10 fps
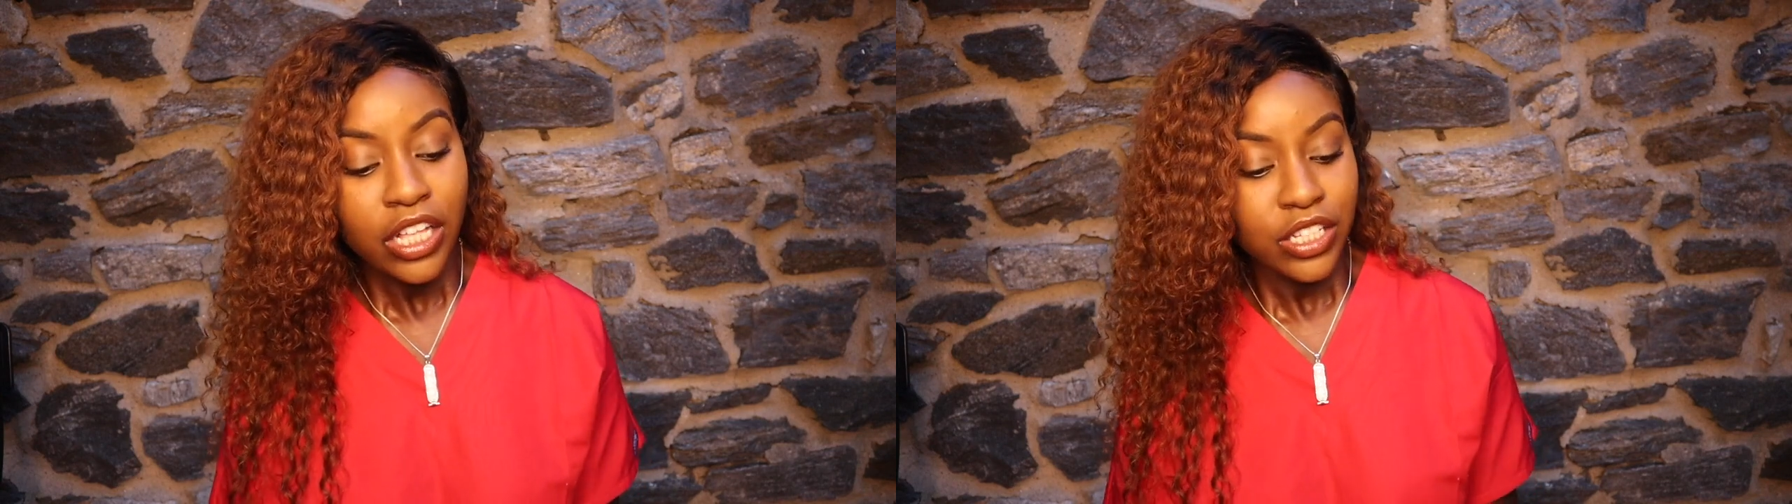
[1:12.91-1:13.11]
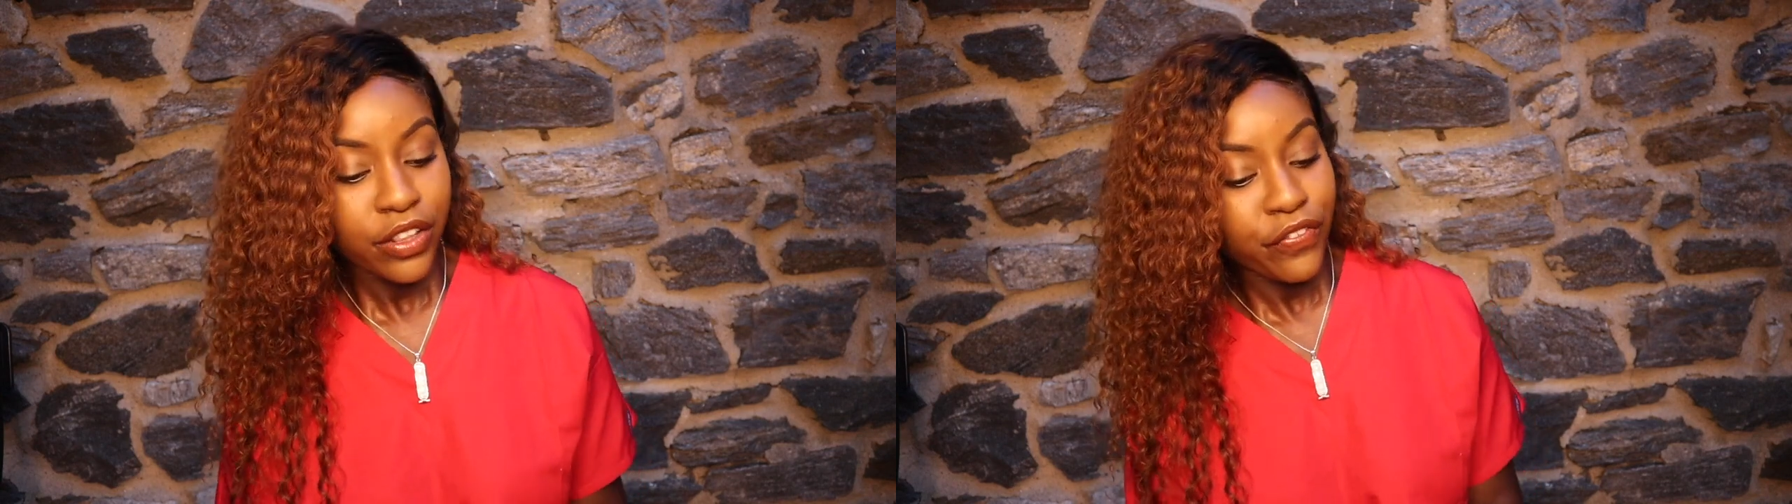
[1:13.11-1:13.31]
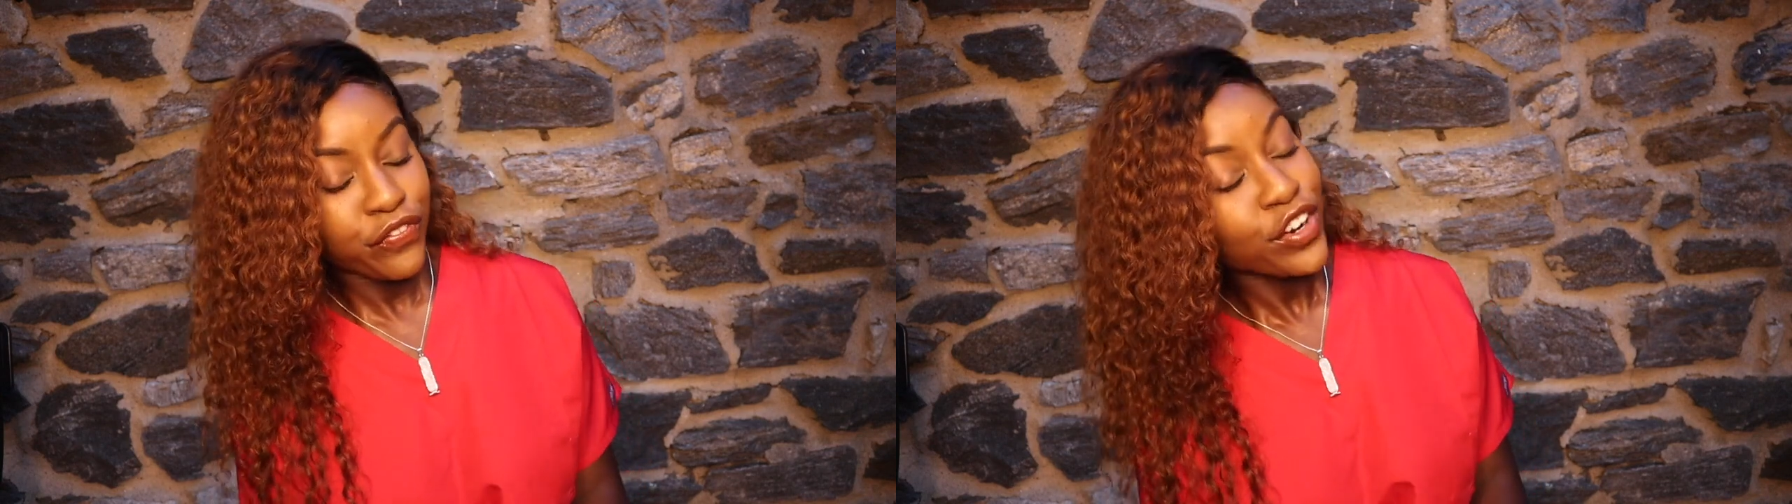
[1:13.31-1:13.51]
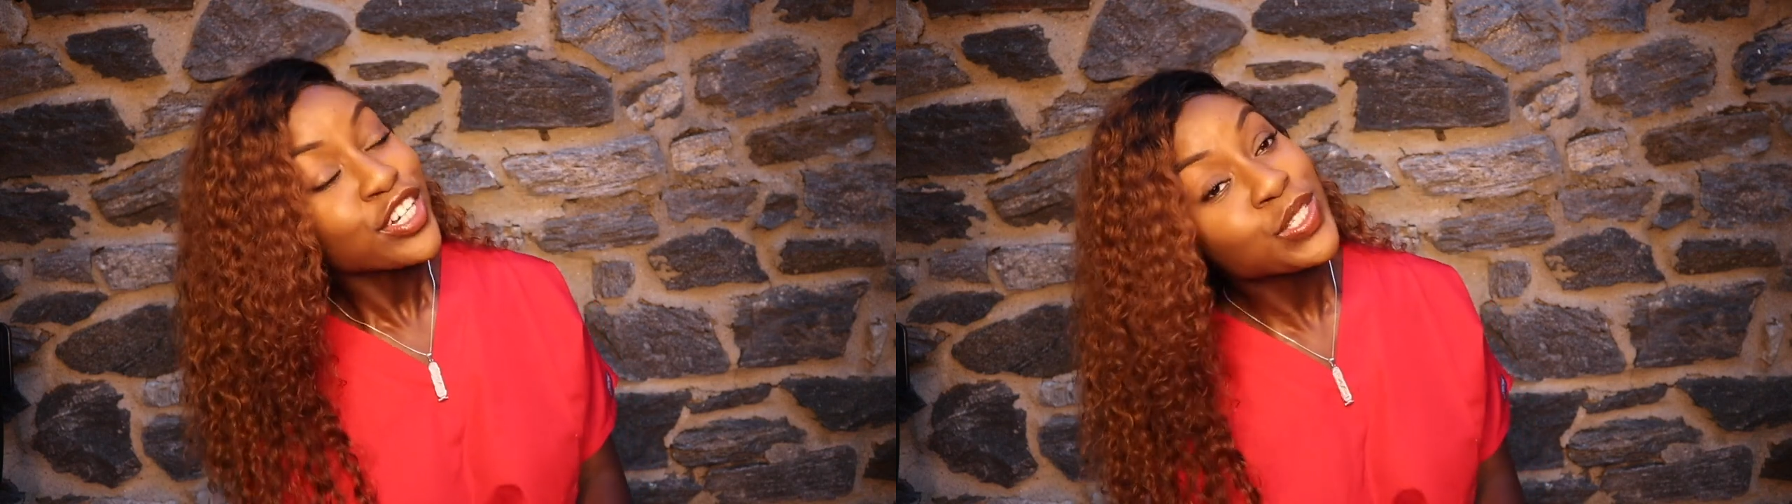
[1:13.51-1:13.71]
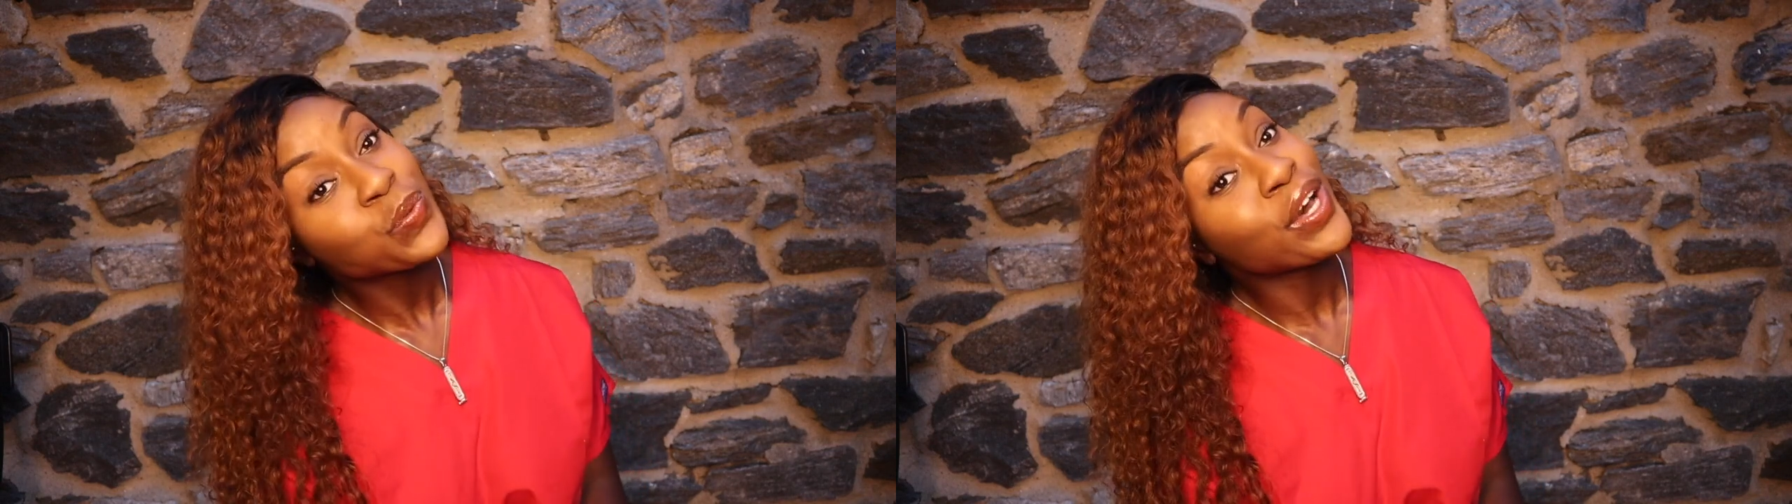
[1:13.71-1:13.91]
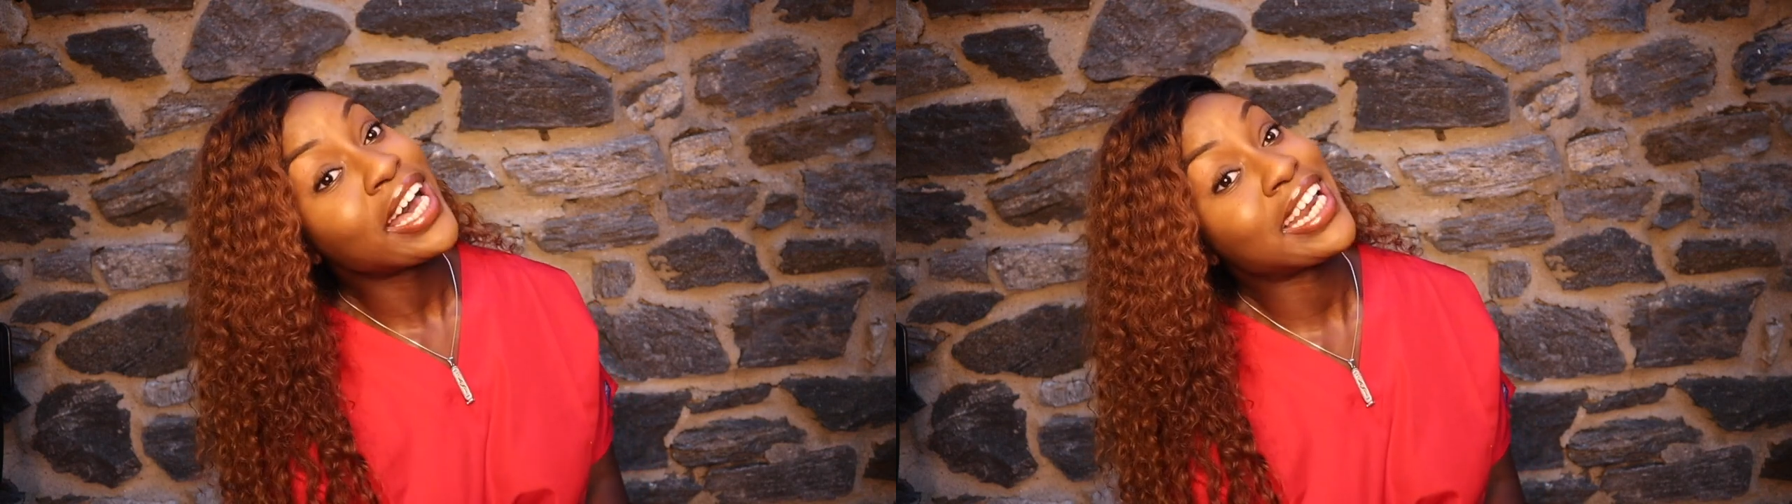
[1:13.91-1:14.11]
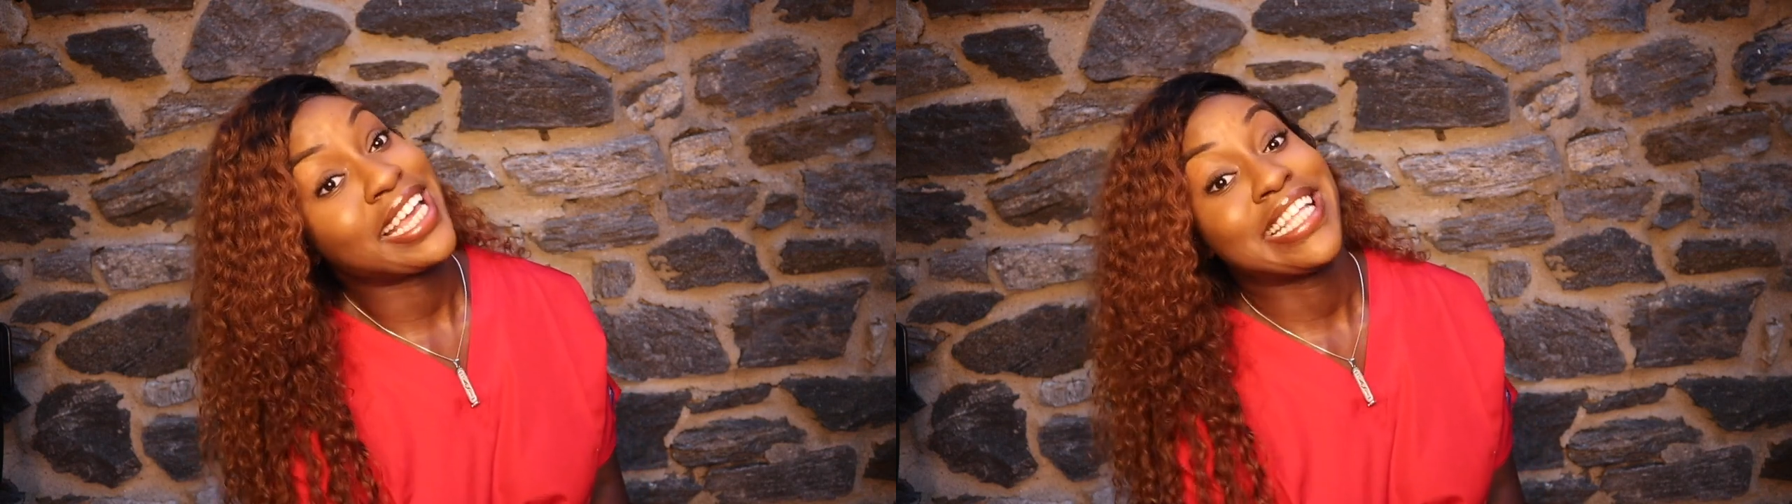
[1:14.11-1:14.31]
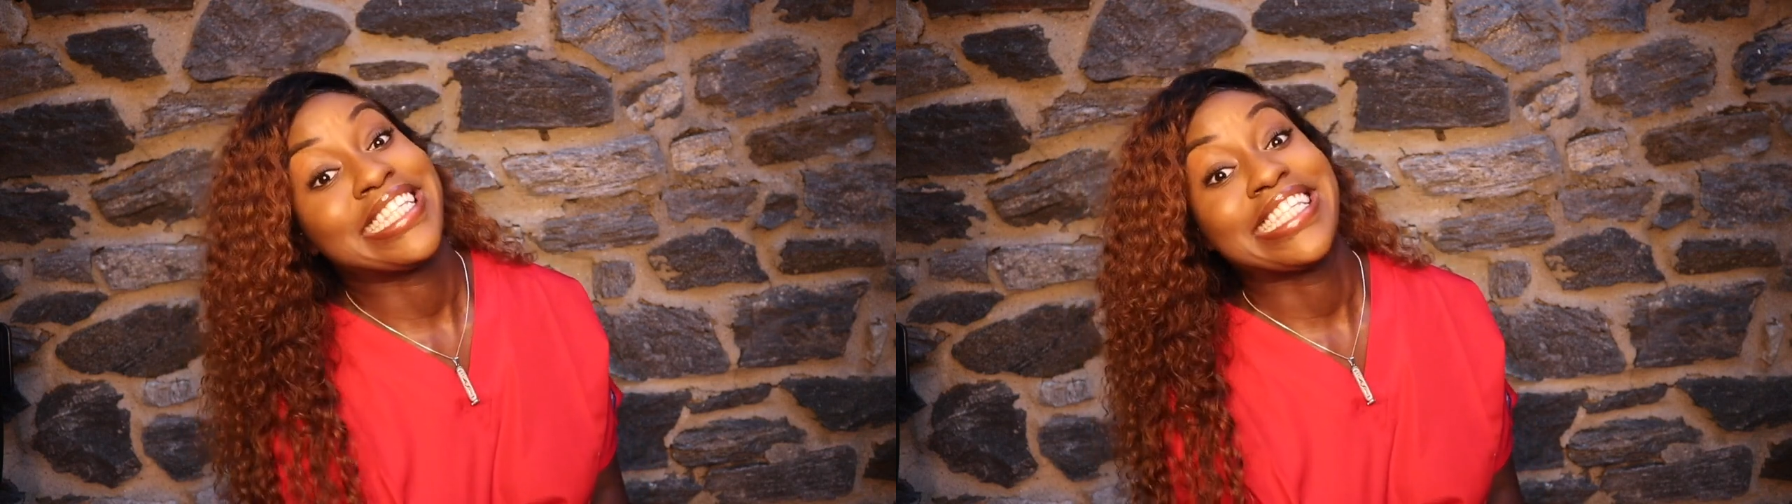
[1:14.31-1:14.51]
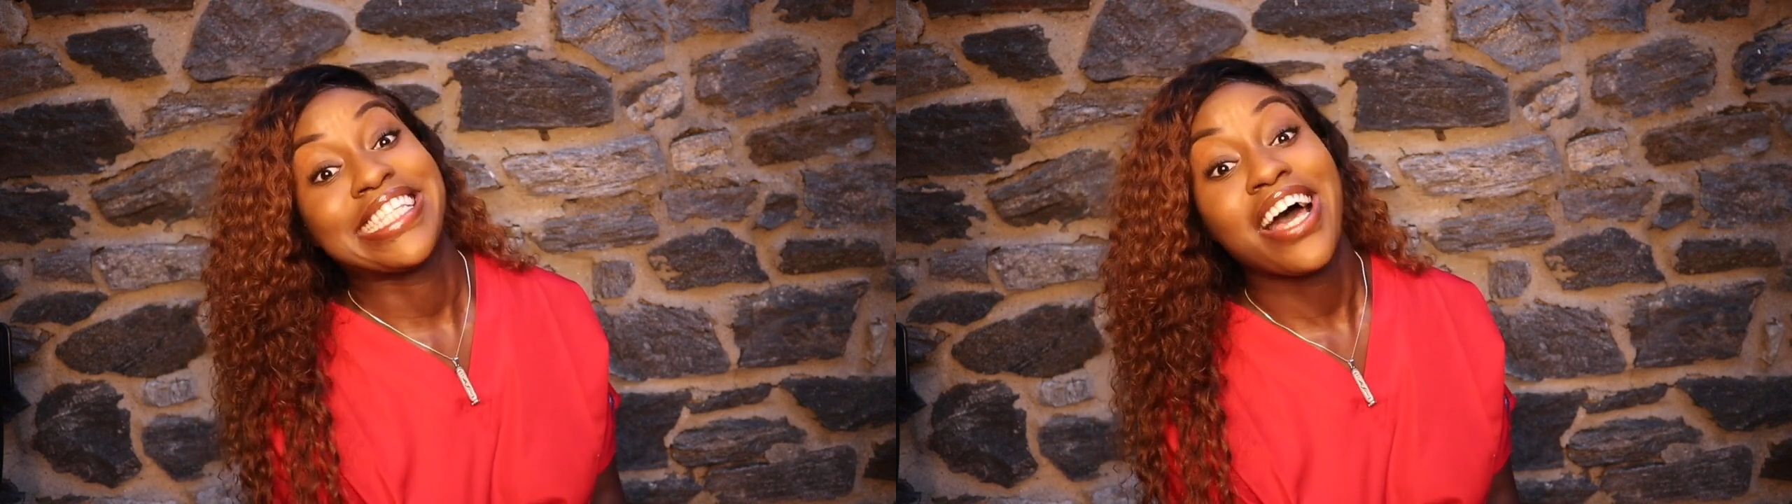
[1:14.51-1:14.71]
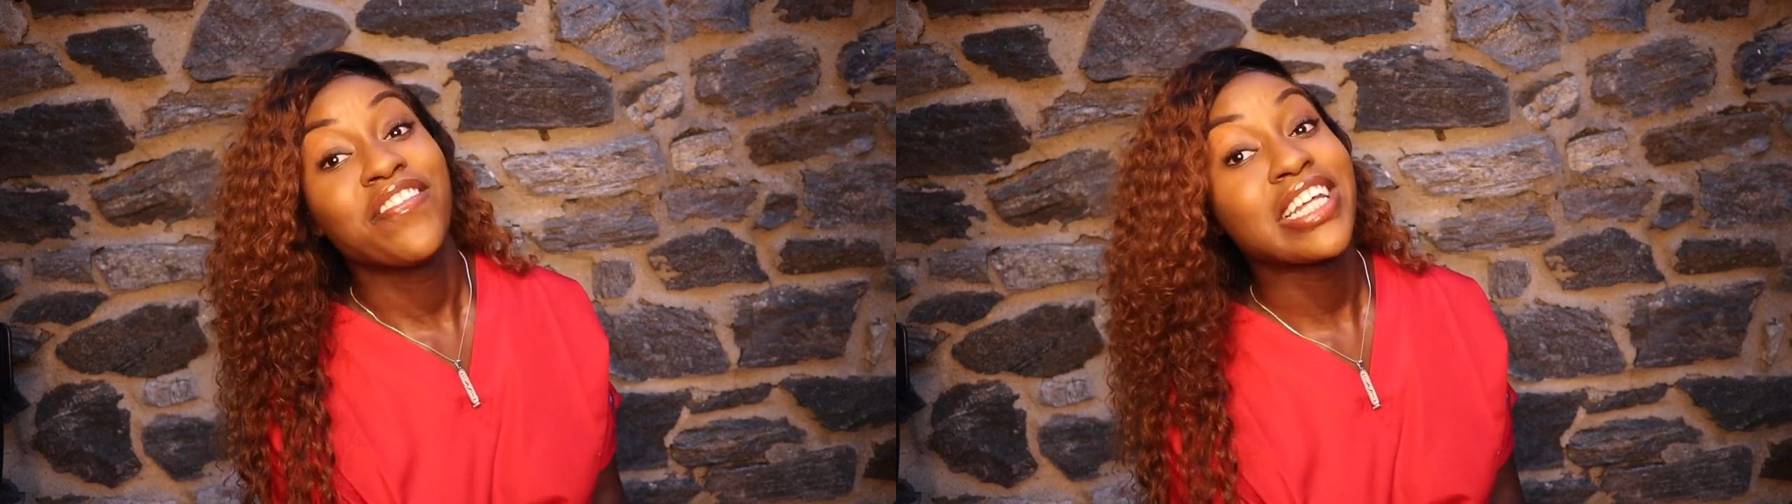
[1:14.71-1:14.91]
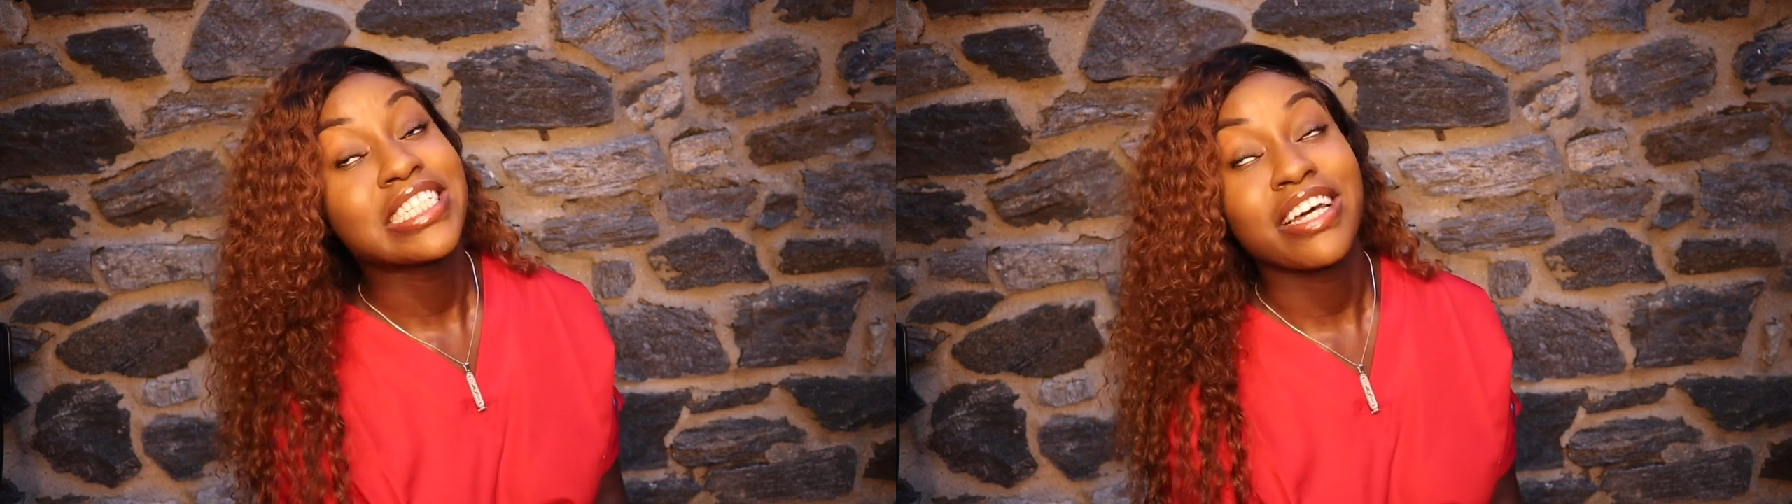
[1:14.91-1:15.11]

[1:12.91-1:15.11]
So the first one is definitely,